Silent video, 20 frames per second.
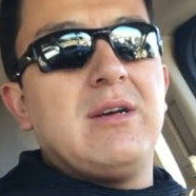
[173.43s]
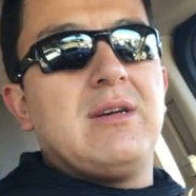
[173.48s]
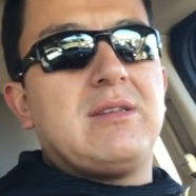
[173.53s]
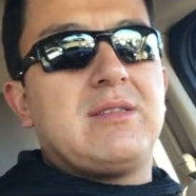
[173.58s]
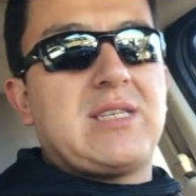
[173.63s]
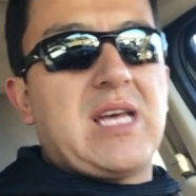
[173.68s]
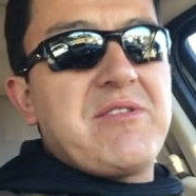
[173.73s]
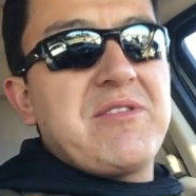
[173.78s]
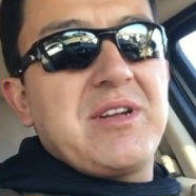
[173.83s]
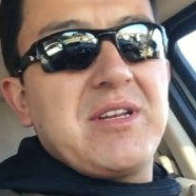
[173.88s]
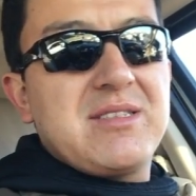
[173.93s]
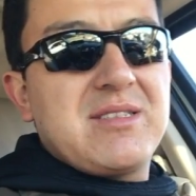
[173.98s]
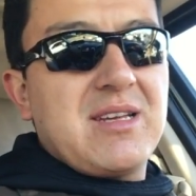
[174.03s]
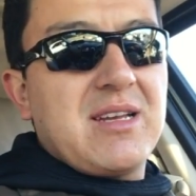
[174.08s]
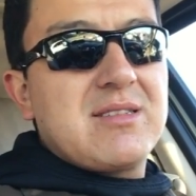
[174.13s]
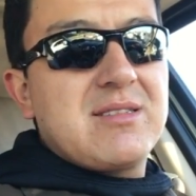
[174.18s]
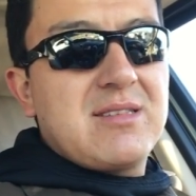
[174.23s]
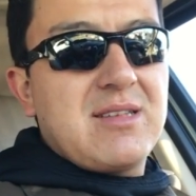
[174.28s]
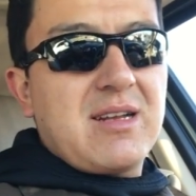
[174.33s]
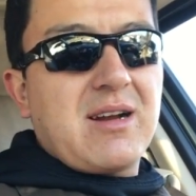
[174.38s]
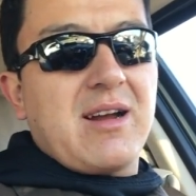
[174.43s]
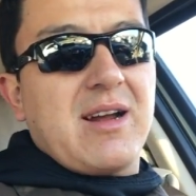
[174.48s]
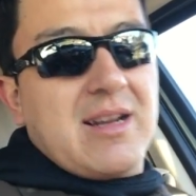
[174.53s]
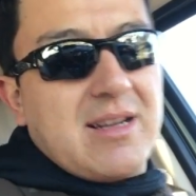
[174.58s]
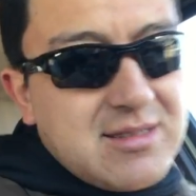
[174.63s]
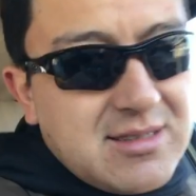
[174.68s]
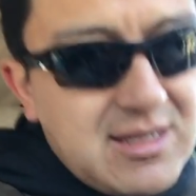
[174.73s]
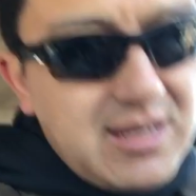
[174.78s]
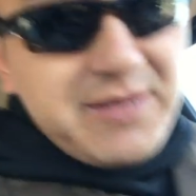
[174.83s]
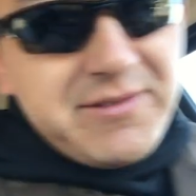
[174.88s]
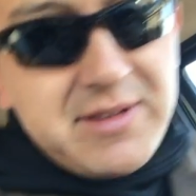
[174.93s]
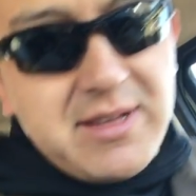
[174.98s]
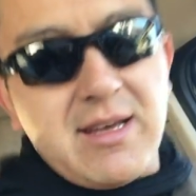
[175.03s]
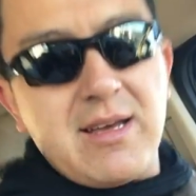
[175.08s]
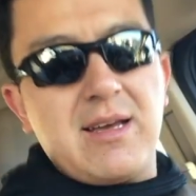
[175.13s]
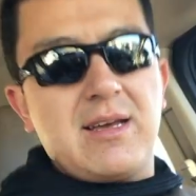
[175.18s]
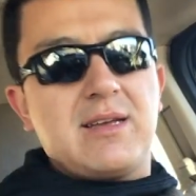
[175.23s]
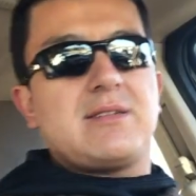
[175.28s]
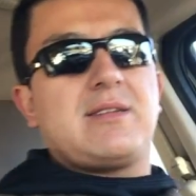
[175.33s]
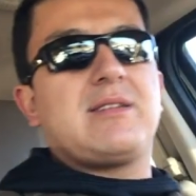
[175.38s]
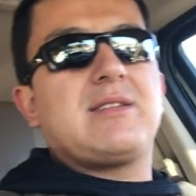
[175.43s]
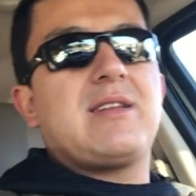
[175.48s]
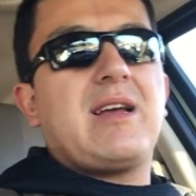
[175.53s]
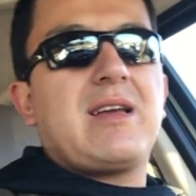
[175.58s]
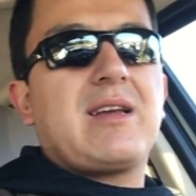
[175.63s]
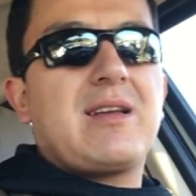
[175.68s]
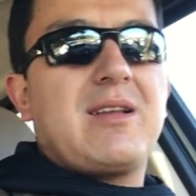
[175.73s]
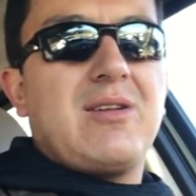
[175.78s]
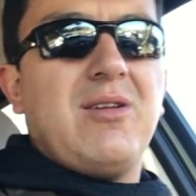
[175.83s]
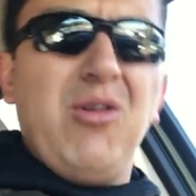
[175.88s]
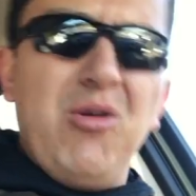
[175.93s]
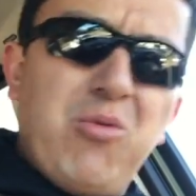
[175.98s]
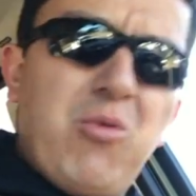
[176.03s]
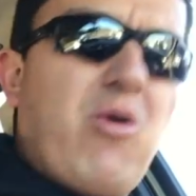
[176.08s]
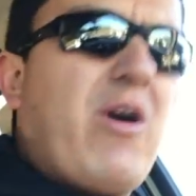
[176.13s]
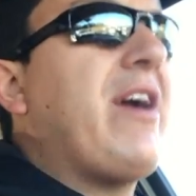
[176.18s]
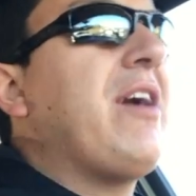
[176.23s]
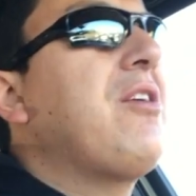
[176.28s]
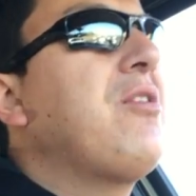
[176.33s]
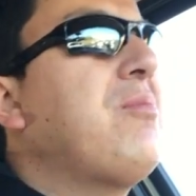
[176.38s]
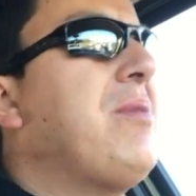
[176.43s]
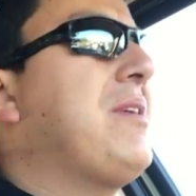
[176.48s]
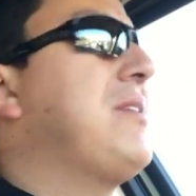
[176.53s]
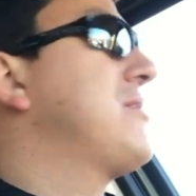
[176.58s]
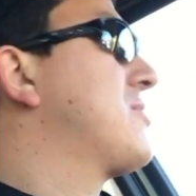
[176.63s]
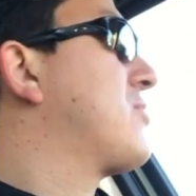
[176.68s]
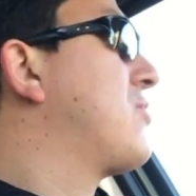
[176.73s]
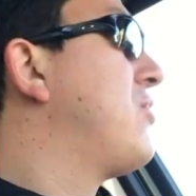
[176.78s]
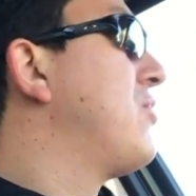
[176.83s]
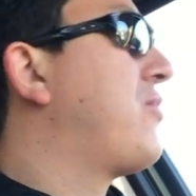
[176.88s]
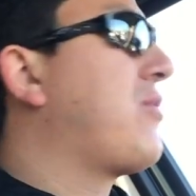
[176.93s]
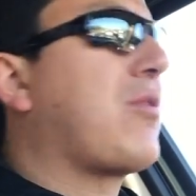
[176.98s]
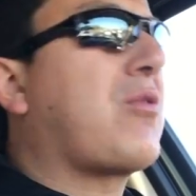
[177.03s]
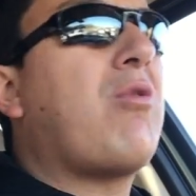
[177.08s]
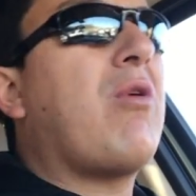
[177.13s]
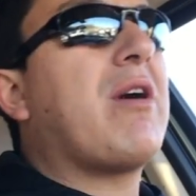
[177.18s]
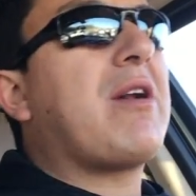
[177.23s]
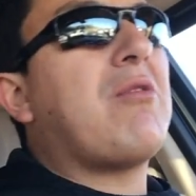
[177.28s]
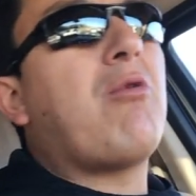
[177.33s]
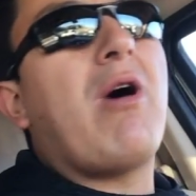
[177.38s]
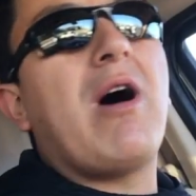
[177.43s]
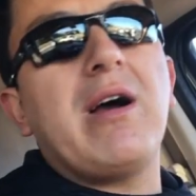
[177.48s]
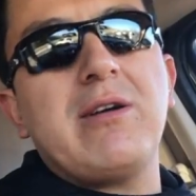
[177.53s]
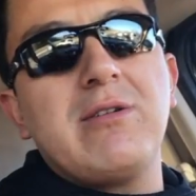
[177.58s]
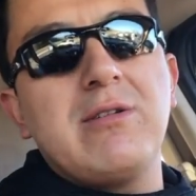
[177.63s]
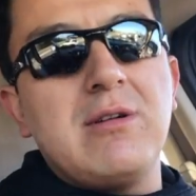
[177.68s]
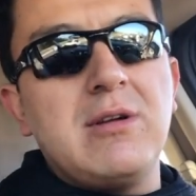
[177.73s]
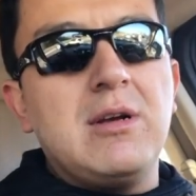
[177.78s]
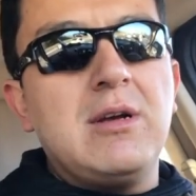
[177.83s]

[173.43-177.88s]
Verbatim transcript: 70, 60 credits left, and she's like, "No way, you've been in school for quite a while."